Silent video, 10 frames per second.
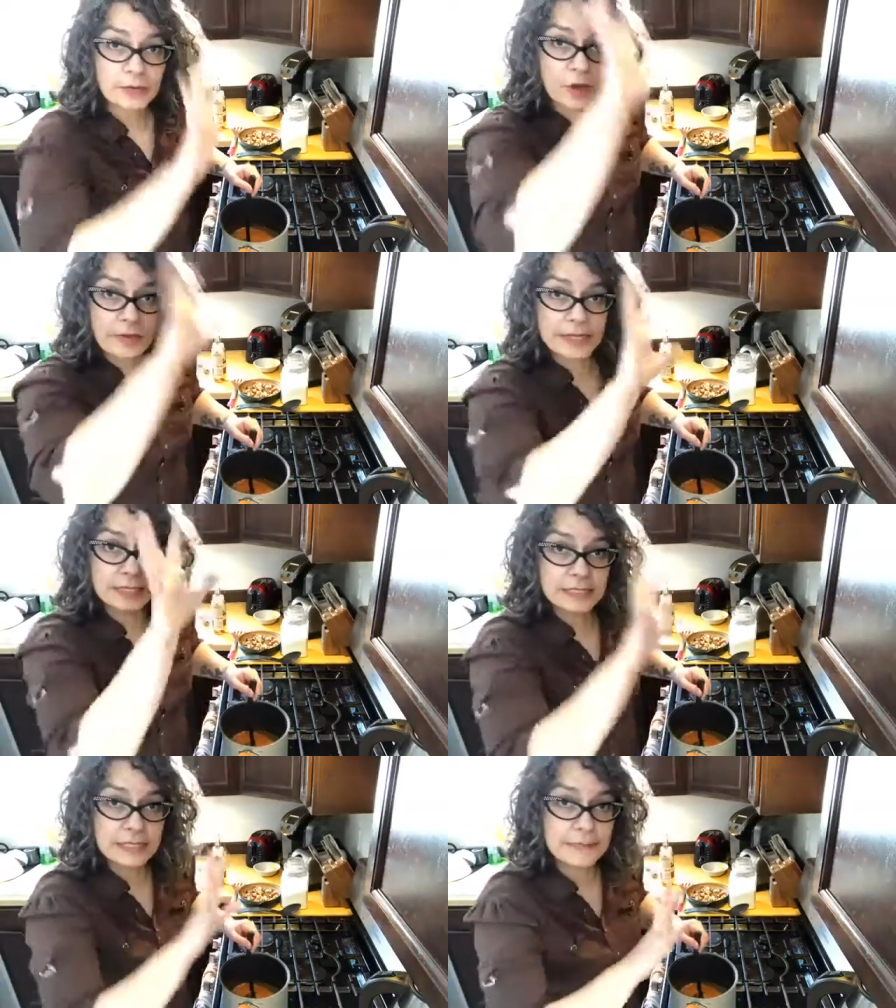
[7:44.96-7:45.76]
with all that
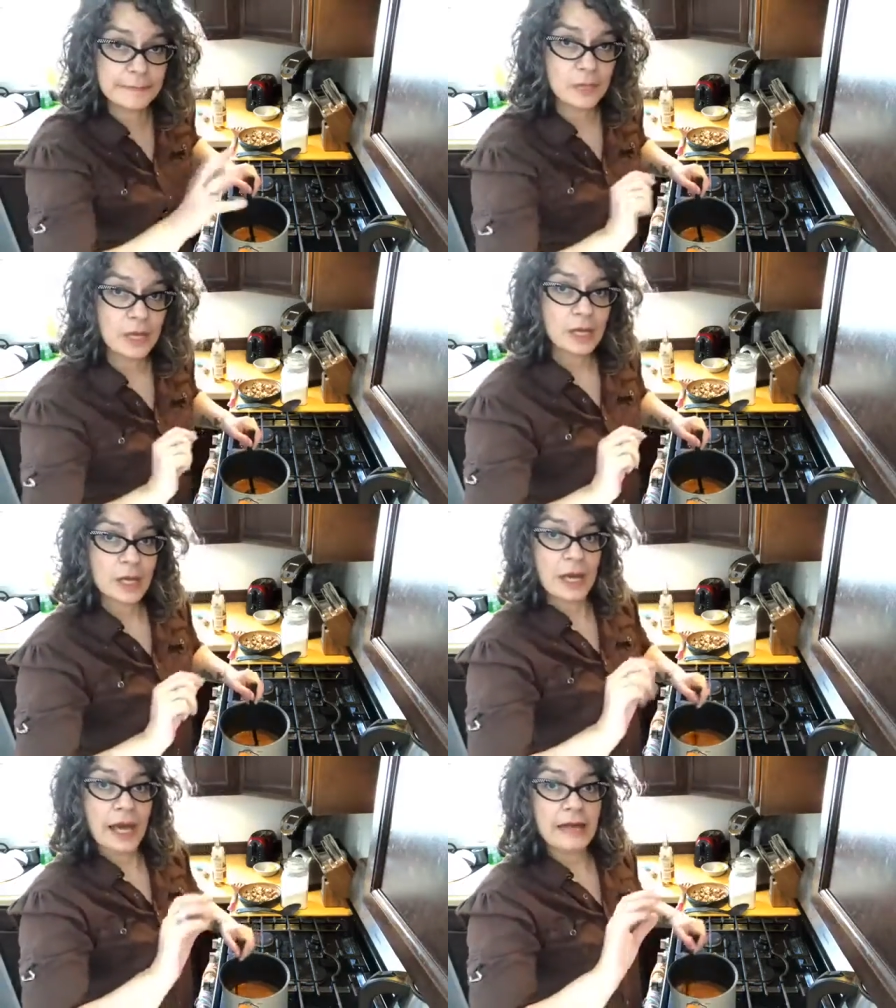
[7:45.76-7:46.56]
steam.
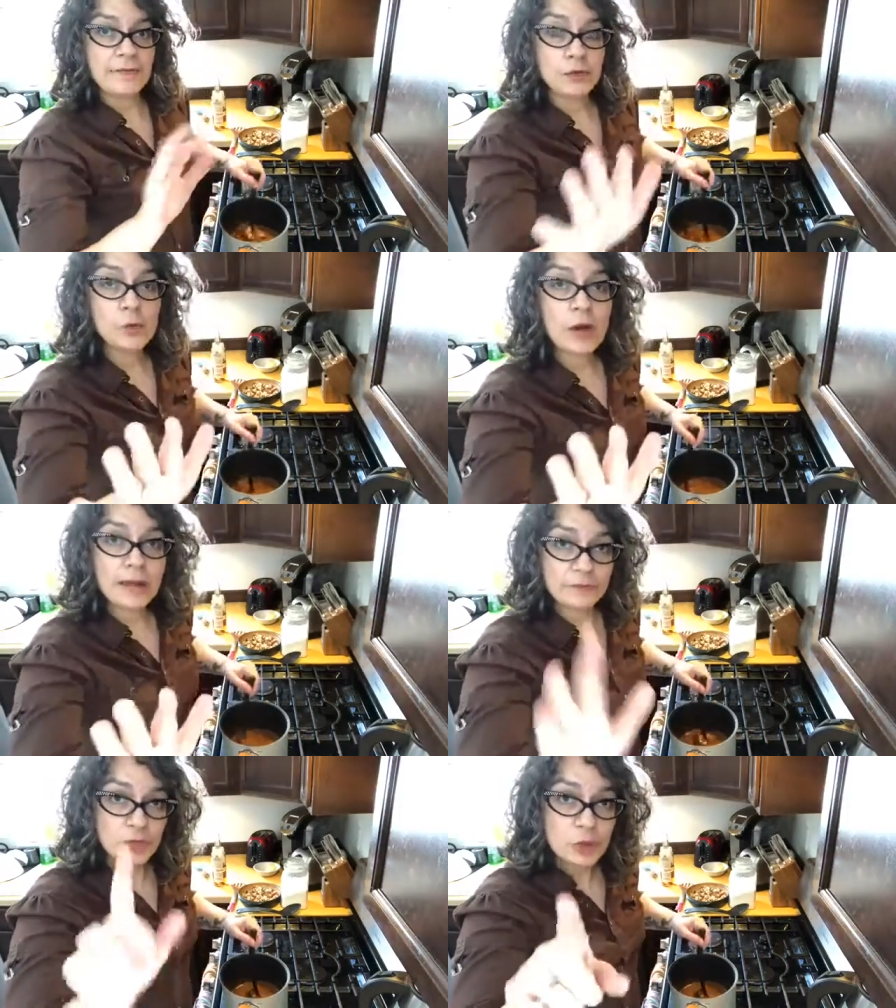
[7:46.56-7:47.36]
And
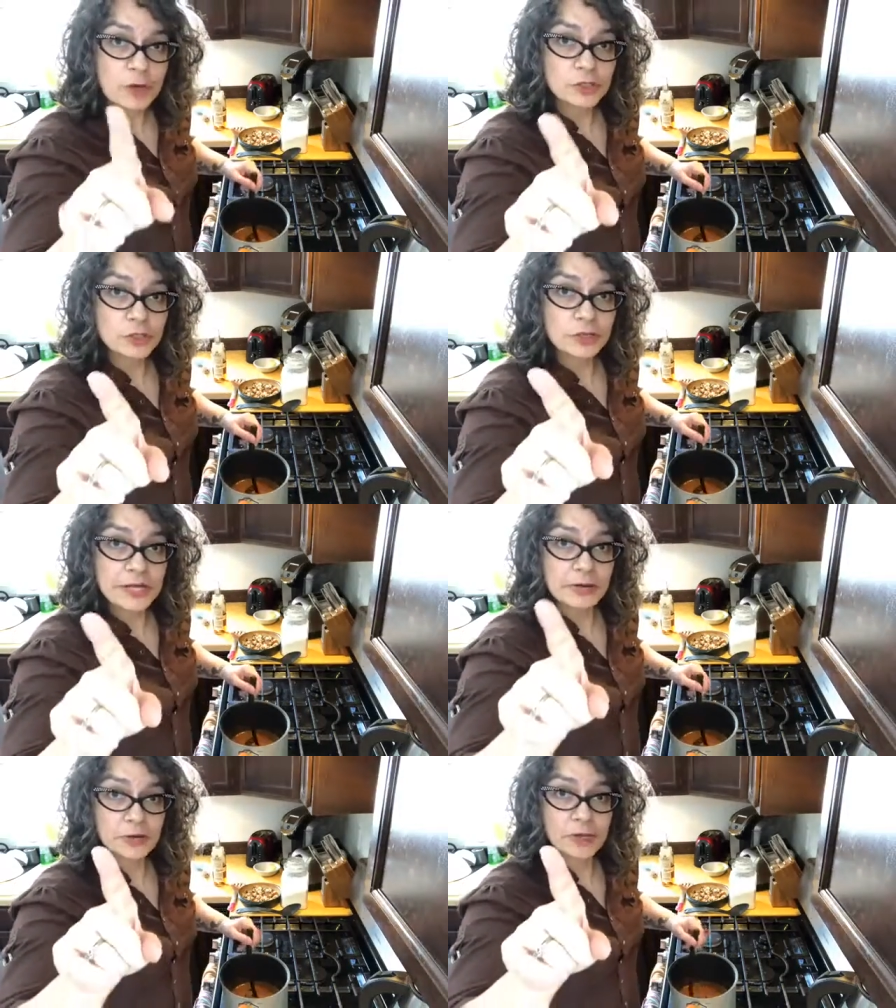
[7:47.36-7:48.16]
if you are stirring
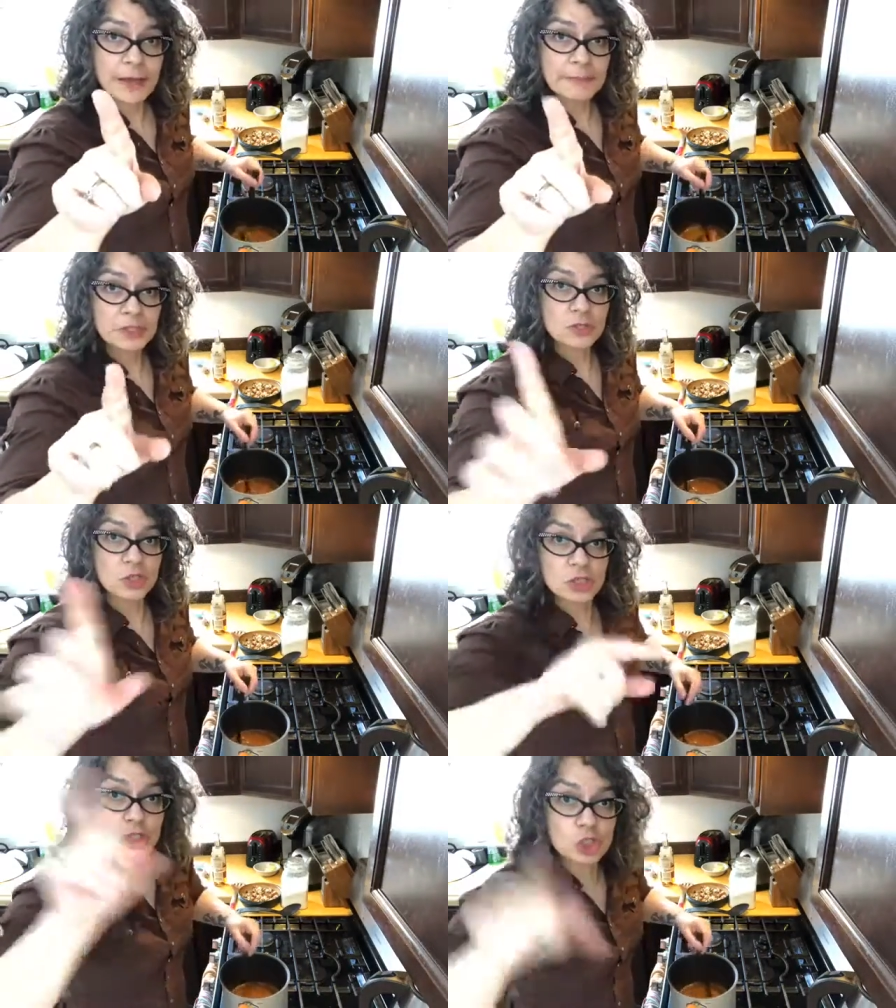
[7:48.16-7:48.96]
out your clumps,
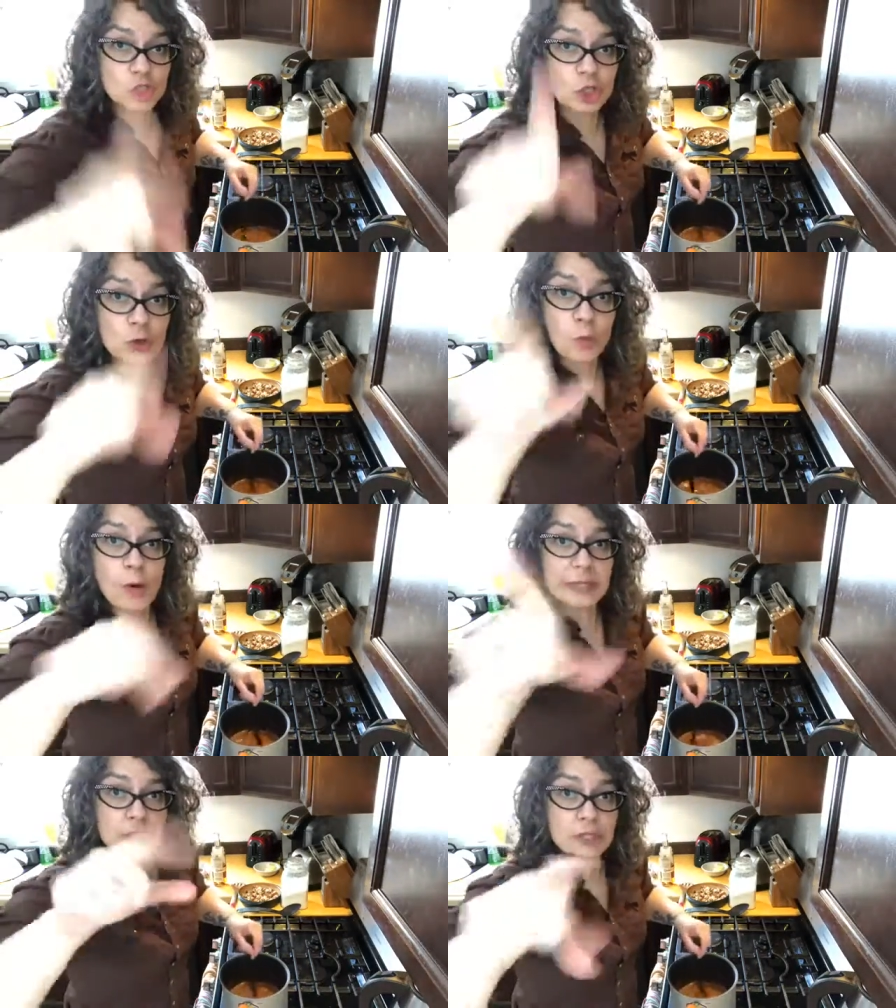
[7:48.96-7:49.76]
just stir,
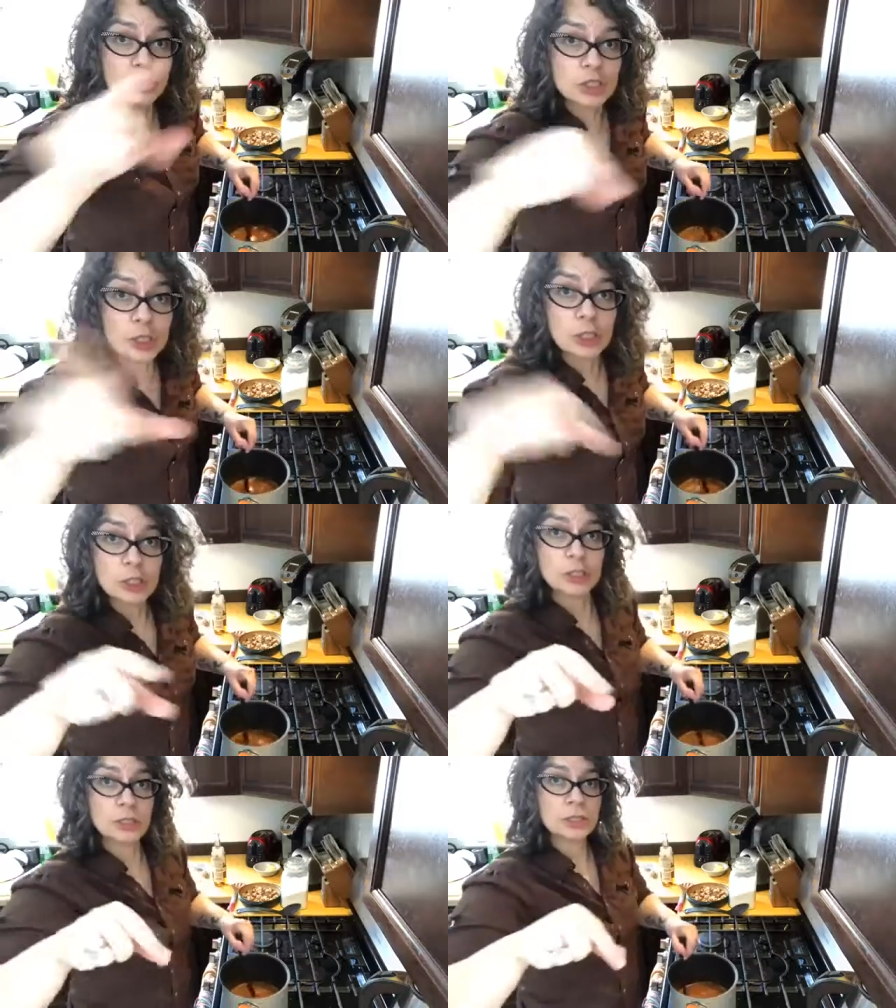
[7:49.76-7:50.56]
woman, stir.
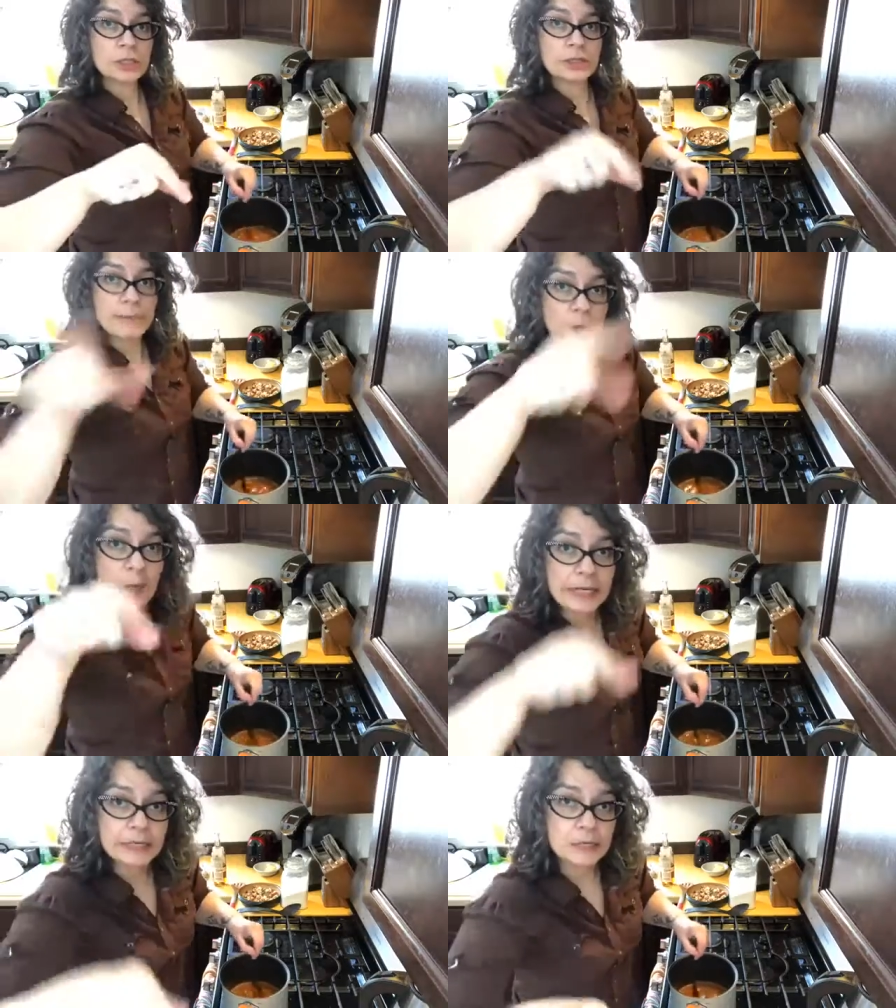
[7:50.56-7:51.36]
Keep
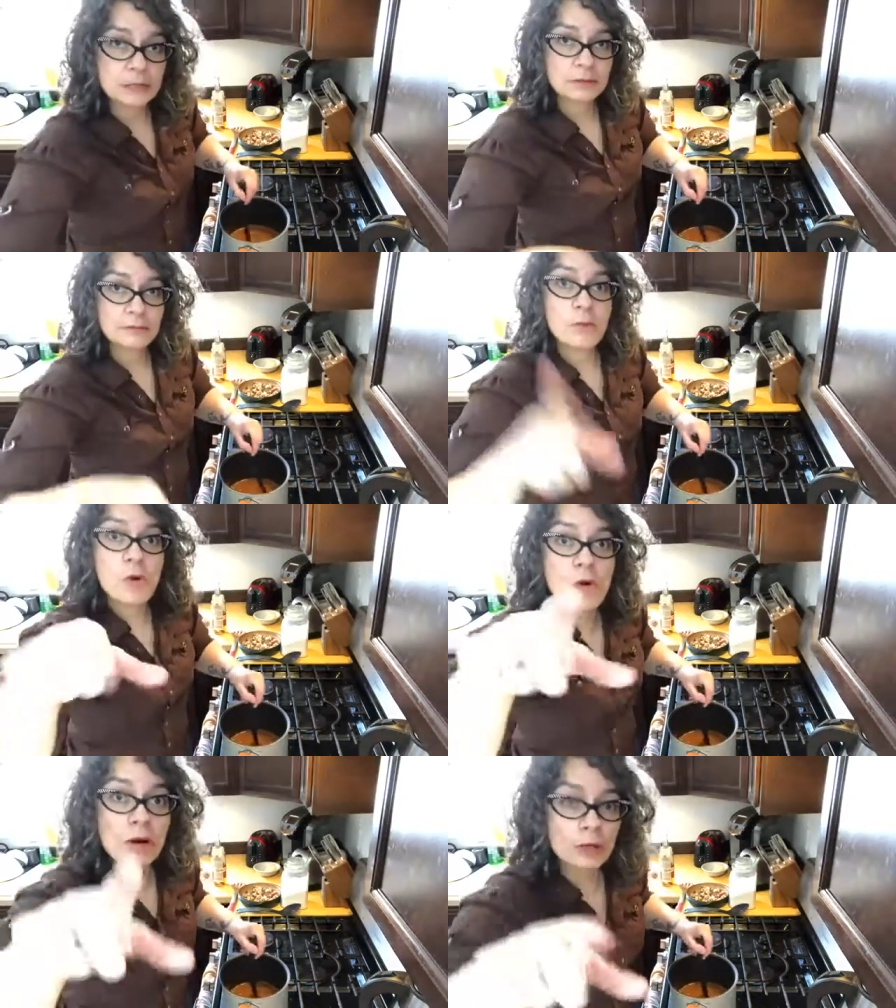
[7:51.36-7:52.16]
going.
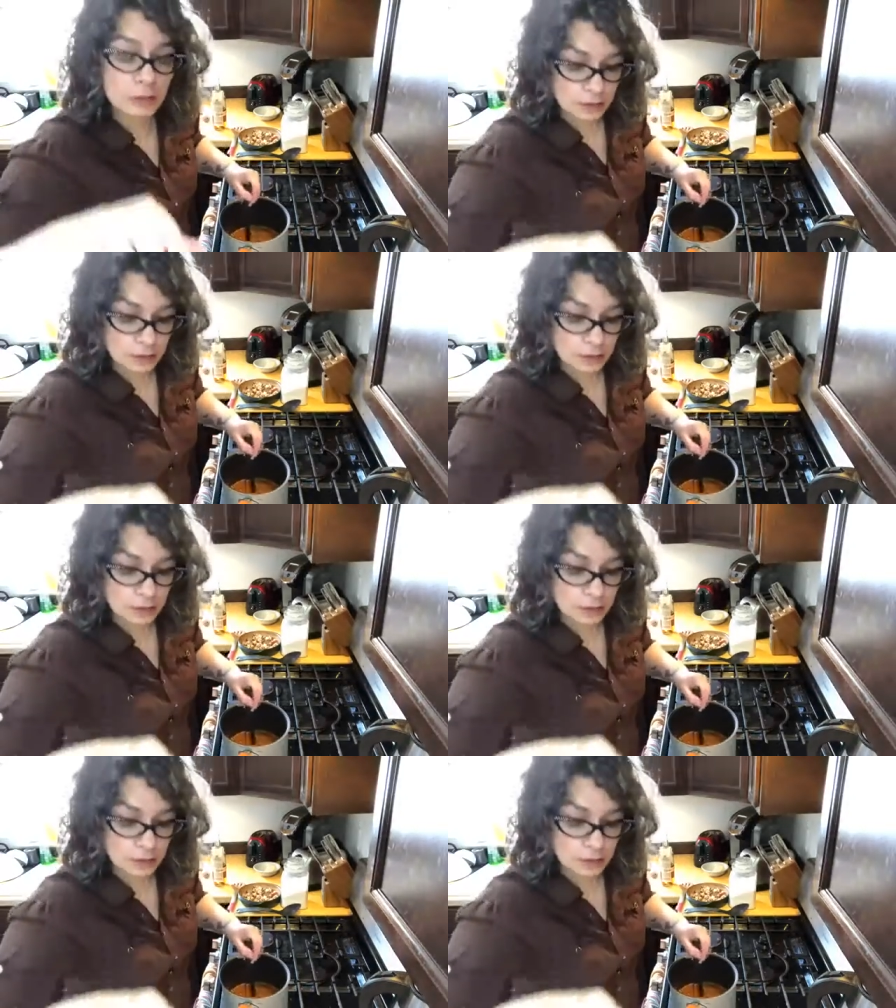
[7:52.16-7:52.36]
More.